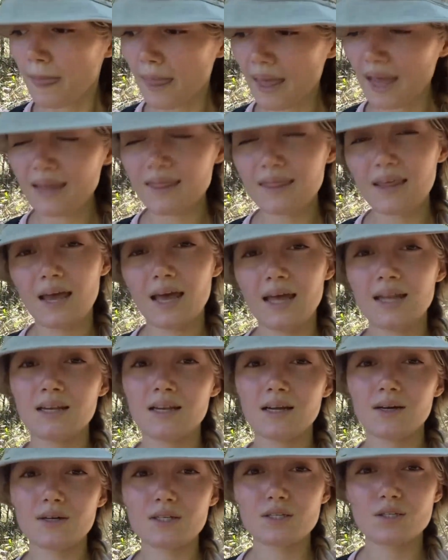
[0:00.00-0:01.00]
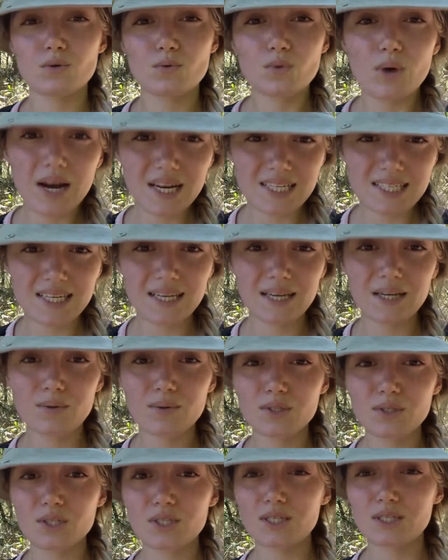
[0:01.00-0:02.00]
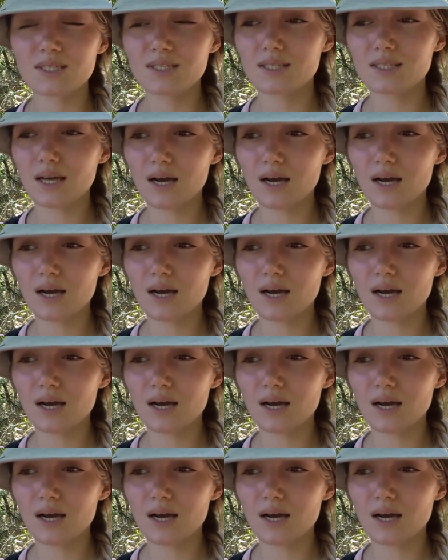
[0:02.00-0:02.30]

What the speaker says: And then there's the writing, which is